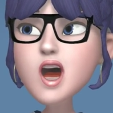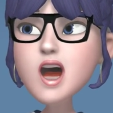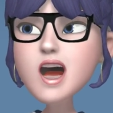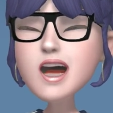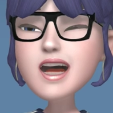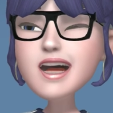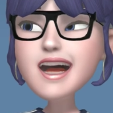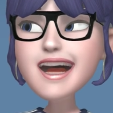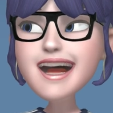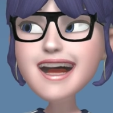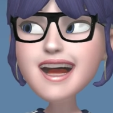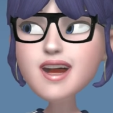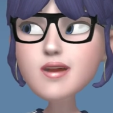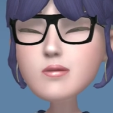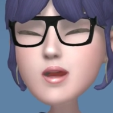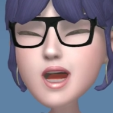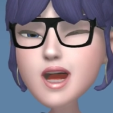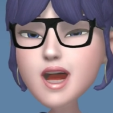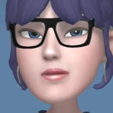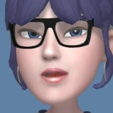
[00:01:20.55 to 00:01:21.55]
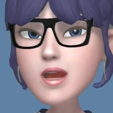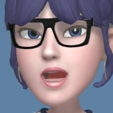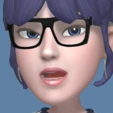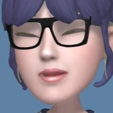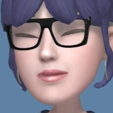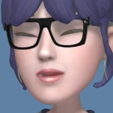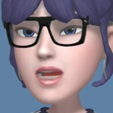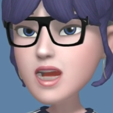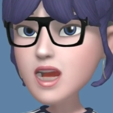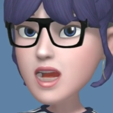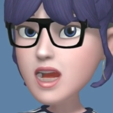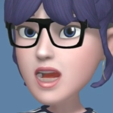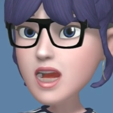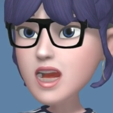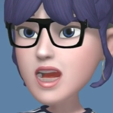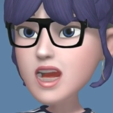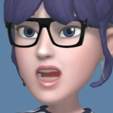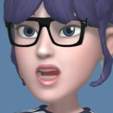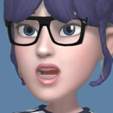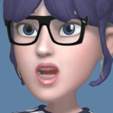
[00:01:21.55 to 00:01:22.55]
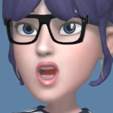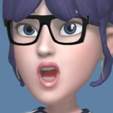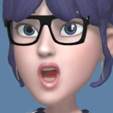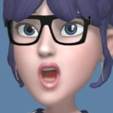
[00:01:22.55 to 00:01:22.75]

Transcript: It kind of helped me out of my depression,